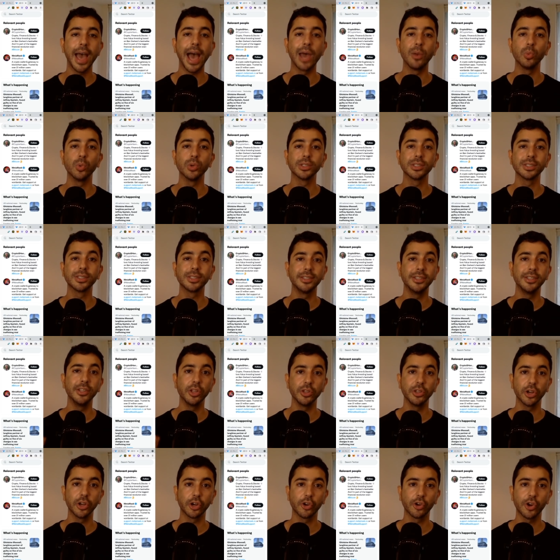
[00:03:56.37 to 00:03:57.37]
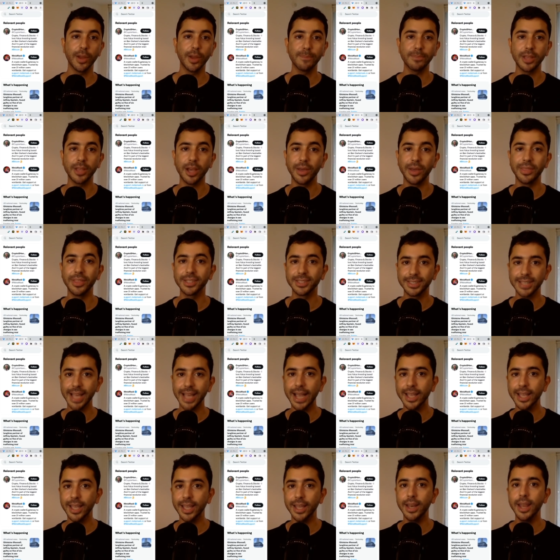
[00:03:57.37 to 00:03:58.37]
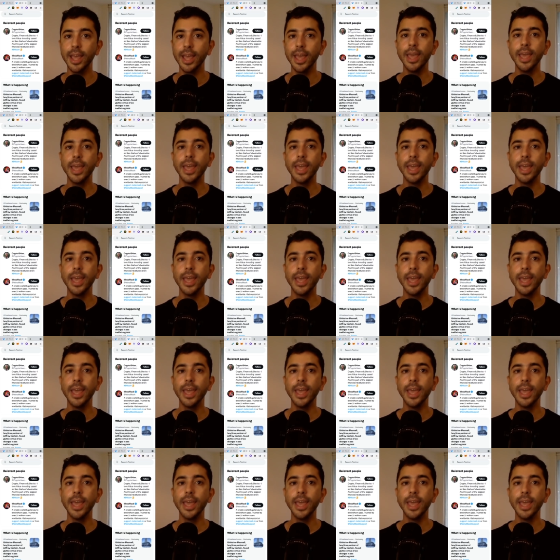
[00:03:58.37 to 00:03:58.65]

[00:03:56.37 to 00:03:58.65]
and will steal your crypto. And the second